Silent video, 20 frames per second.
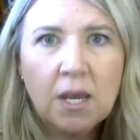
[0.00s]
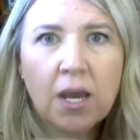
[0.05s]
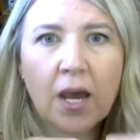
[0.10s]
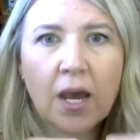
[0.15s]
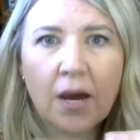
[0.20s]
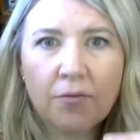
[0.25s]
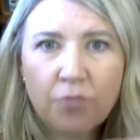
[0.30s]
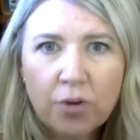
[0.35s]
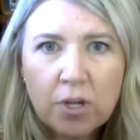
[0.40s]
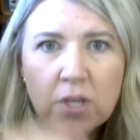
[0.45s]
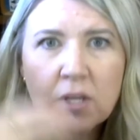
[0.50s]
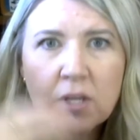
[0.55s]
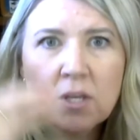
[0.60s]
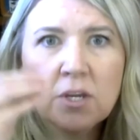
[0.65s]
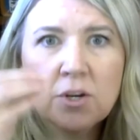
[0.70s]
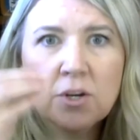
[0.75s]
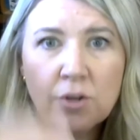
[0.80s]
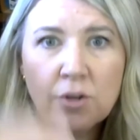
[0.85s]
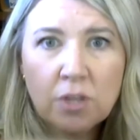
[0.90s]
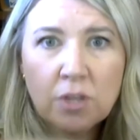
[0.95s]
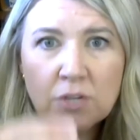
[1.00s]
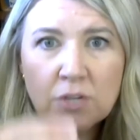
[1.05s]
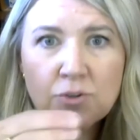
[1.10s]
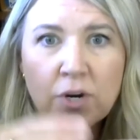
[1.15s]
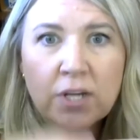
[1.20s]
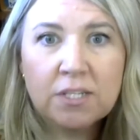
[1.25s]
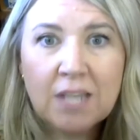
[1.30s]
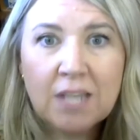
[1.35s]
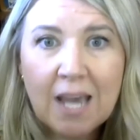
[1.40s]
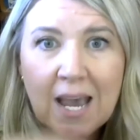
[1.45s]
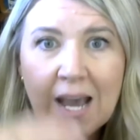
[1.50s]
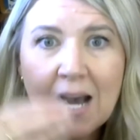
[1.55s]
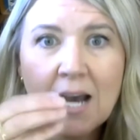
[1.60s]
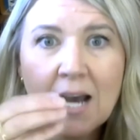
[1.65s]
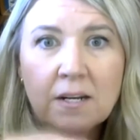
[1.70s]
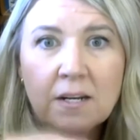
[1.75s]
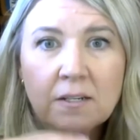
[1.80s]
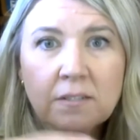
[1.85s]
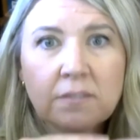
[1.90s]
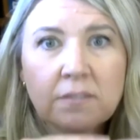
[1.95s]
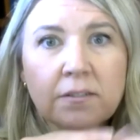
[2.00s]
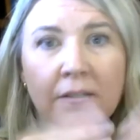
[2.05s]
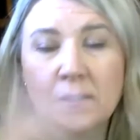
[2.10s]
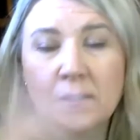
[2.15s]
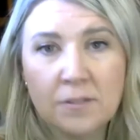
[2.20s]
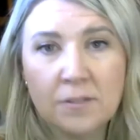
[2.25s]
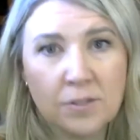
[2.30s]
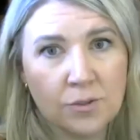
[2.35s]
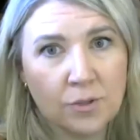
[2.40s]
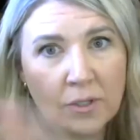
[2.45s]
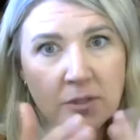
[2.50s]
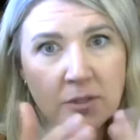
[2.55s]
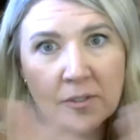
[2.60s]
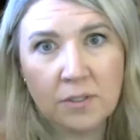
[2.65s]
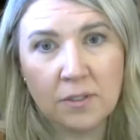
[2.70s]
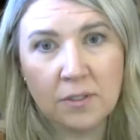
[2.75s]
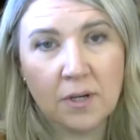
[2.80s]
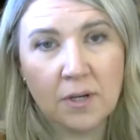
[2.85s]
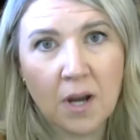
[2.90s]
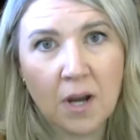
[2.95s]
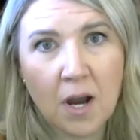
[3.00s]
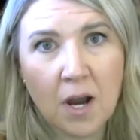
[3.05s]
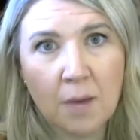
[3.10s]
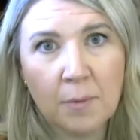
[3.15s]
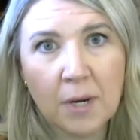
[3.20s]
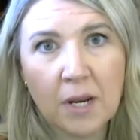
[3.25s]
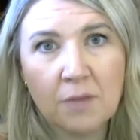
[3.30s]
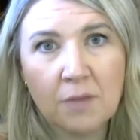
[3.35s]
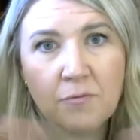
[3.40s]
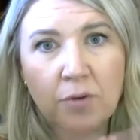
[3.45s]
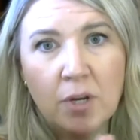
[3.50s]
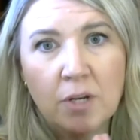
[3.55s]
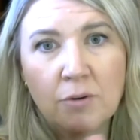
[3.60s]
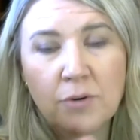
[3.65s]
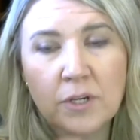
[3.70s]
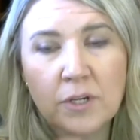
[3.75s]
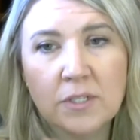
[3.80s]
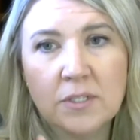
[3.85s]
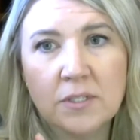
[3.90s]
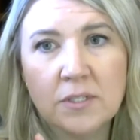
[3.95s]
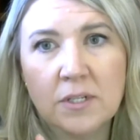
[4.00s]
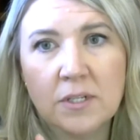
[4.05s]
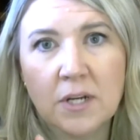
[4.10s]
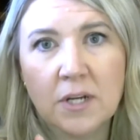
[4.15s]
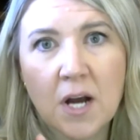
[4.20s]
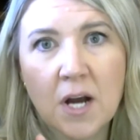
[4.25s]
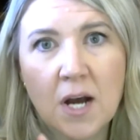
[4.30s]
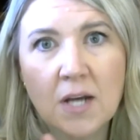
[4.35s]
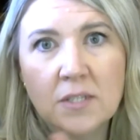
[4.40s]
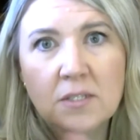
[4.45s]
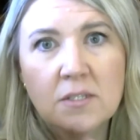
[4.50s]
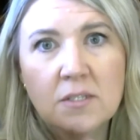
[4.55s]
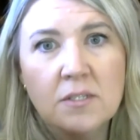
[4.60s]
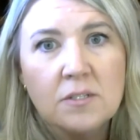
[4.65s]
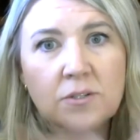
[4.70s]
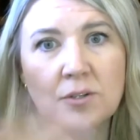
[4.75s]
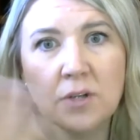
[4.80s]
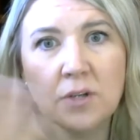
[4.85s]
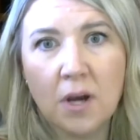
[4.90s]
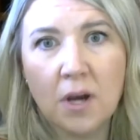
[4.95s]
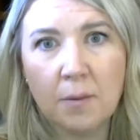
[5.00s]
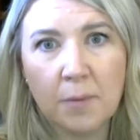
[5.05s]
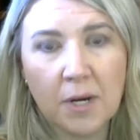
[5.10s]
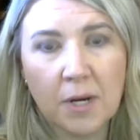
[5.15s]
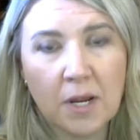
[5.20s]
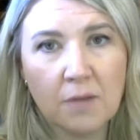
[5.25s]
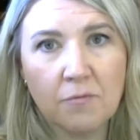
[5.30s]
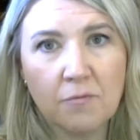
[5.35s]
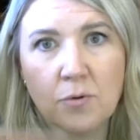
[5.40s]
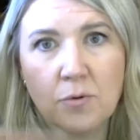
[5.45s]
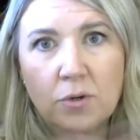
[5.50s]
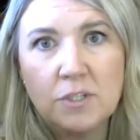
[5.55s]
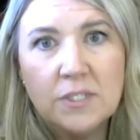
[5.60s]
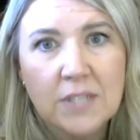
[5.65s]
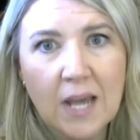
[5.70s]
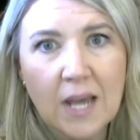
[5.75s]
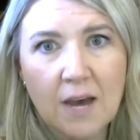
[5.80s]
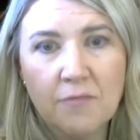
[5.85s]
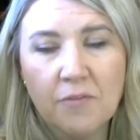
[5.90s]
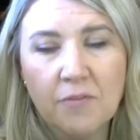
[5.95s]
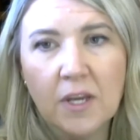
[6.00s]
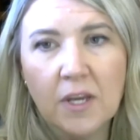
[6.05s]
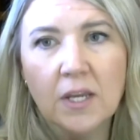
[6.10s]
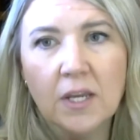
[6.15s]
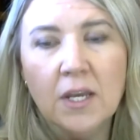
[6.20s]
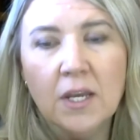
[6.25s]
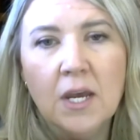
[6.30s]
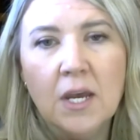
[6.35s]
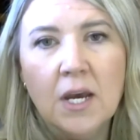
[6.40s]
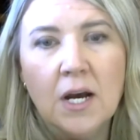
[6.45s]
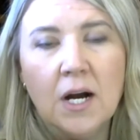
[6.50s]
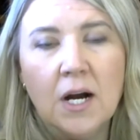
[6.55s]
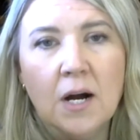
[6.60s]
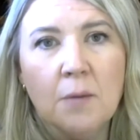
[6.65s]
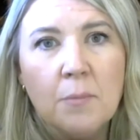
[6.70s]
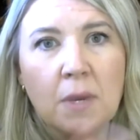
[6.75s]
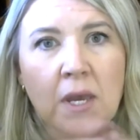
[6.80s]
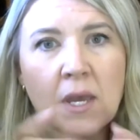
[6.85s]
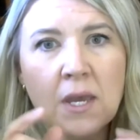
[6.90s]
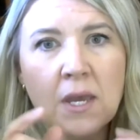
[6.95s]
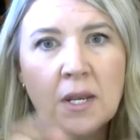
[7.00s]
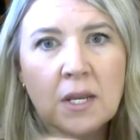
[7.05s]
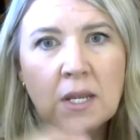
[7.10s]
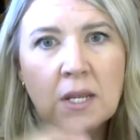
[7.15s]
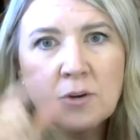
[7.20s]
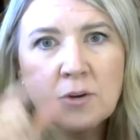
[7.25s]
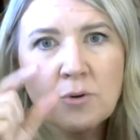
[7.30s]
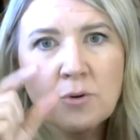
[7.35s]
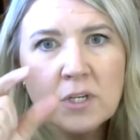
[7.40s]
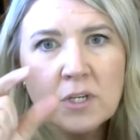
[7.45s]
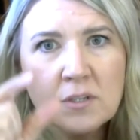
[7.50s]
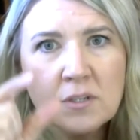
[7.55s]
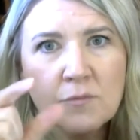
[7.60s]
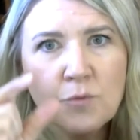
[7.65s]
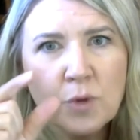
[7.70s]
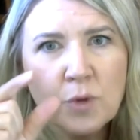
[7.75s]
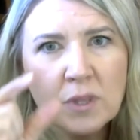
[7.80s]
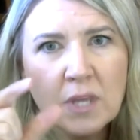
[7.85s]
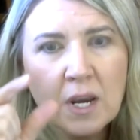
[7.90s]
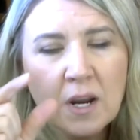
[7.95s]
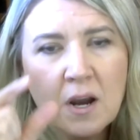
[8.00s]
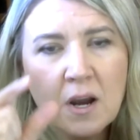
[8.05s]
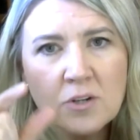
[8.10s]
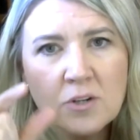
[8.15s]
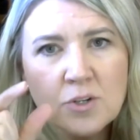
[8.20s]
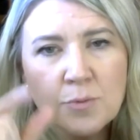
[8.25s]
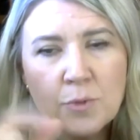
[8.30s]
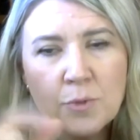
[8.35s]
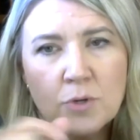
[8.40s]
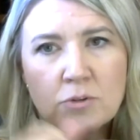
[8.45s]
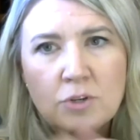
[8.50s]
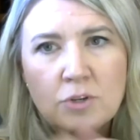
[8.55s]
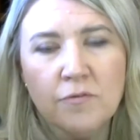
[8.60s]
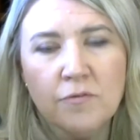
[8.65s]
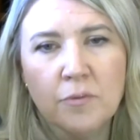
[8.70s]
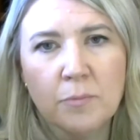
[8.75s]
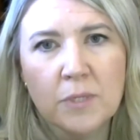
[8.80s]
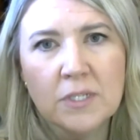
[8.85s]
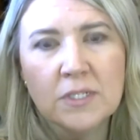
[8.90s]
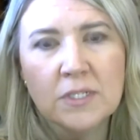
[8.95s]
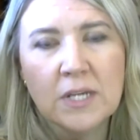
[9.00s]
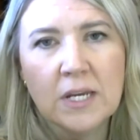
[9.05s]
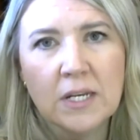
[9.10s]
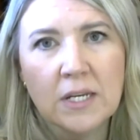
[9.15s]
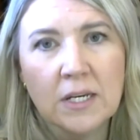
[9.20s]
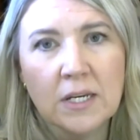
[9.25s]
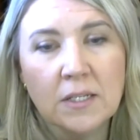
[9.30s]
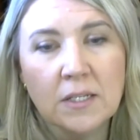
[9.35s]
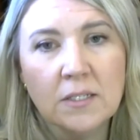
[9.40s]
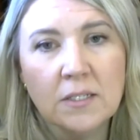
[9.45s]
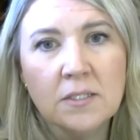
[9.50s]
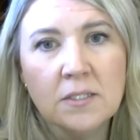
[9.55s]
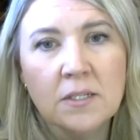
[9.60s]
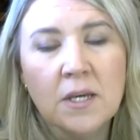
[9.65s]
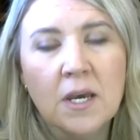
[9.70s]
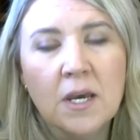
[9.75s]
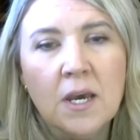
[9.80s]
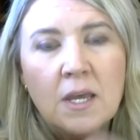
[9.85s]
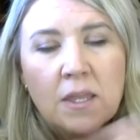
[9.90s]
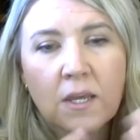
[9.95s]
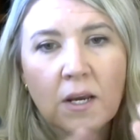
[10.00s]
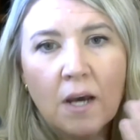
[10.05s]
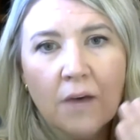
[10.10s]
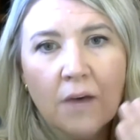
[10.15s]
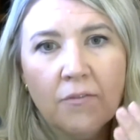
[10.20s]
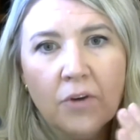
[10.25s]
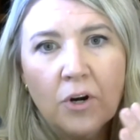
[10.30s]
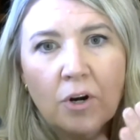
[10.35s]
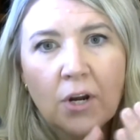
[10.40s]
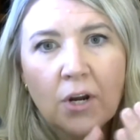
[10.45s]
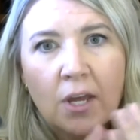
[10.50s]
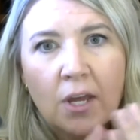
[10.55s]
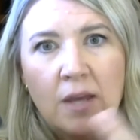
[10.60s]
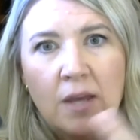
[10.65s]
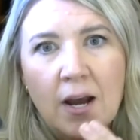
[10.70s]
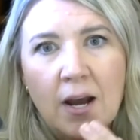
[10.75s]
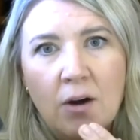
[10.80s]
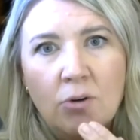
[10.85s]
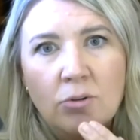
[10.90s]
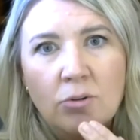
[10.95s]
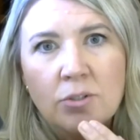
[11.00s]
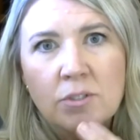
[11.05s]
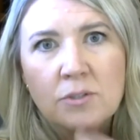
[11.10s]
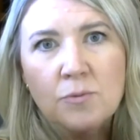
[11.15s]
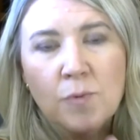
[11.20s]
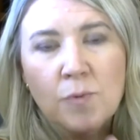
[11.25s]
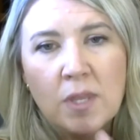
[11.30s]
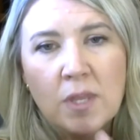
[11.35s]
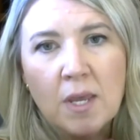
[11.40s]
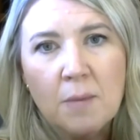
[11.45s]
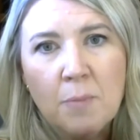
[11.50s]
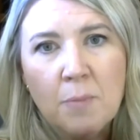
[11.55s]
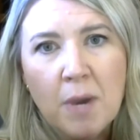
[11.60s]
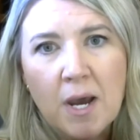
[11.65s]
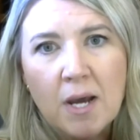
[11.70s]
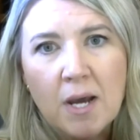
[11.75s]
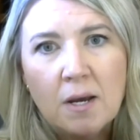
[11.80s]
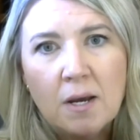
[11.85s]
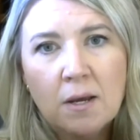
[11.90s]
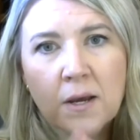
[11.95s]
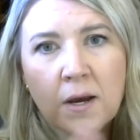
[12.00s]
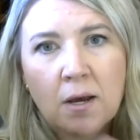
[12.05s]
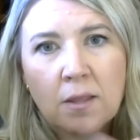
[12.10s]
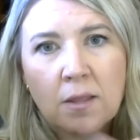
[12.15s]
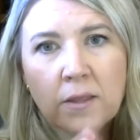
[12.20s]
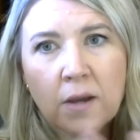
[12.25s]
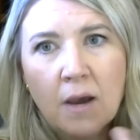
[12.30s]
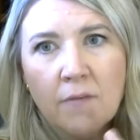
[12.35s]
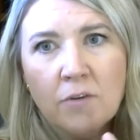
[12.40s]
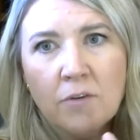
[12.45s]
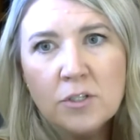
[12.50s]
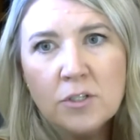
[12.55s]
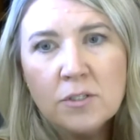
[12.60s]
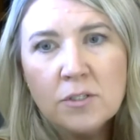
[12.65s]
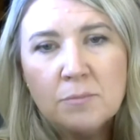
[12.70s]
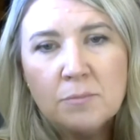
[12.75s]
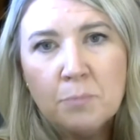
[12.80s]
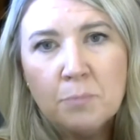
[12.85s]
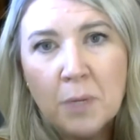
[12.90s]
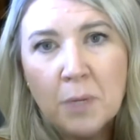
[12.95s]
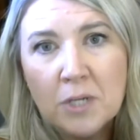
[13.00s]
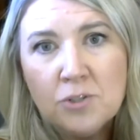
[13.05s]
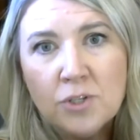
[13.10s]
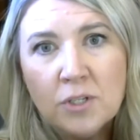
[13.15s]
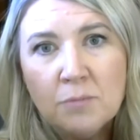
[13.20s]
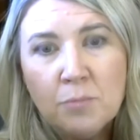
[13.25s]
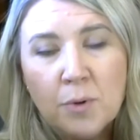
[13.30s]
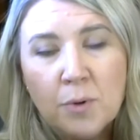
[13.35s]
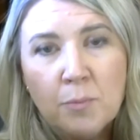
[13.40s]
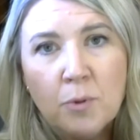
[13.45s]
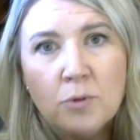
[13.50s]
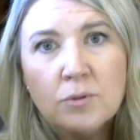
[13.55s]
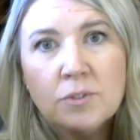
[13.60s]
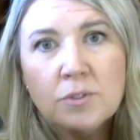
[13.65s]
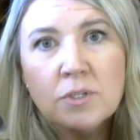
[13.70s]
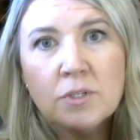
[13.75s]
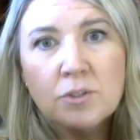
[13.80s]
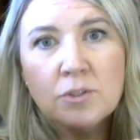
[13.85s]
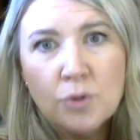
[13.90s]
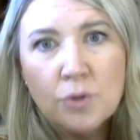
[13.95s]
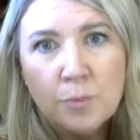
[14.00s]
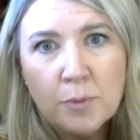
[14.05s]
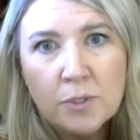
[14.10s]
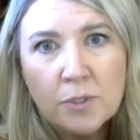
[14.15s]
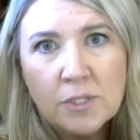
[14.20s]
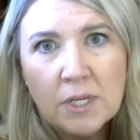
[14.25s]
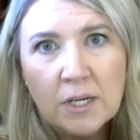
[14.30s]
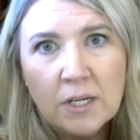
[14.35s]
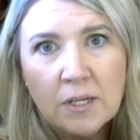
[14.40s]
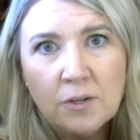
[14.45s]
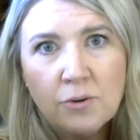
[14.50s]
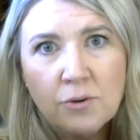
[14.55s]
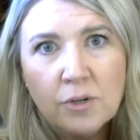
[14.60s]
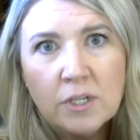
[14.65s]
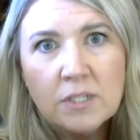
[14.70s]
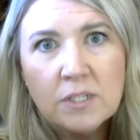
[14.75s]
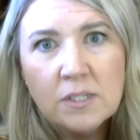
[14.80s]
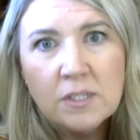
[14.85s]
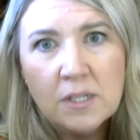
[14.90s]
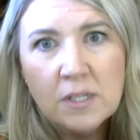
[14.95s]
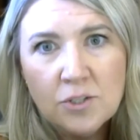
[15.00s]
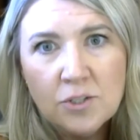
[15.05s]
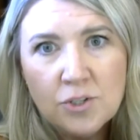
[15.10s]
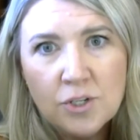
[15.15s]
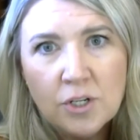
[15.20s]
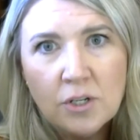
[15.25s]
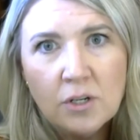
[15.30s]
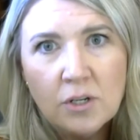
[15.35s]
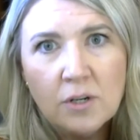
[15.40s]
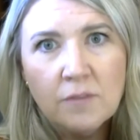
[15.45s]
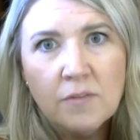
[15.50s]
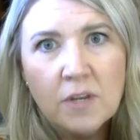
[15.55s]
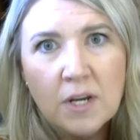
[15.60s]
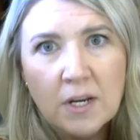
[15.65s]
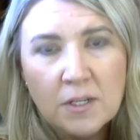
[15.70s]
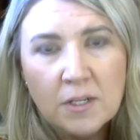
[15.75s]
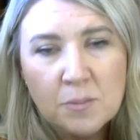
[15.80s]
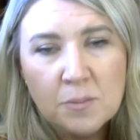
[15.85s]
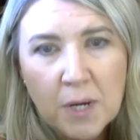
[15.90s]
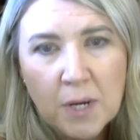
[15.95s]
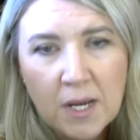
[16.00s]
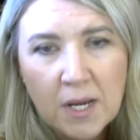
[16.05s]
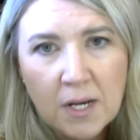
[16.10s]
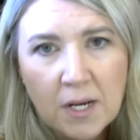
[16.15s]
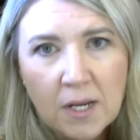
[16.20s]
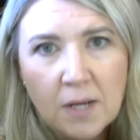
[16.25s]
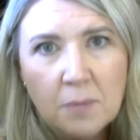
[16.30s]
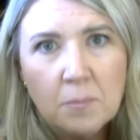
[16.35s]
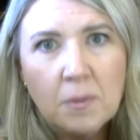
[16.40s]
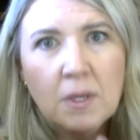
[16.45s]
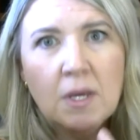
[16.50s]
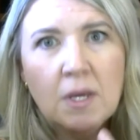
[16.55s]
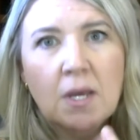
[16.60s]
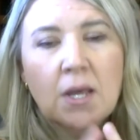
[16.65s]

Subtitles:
Every year they try to add to accommodate for increases in costs, to accommodate for staffing, an increase of what that contribution from the state is. The governor and the House, when they the governor's budget proposed a 2% increase each year of the next biennium.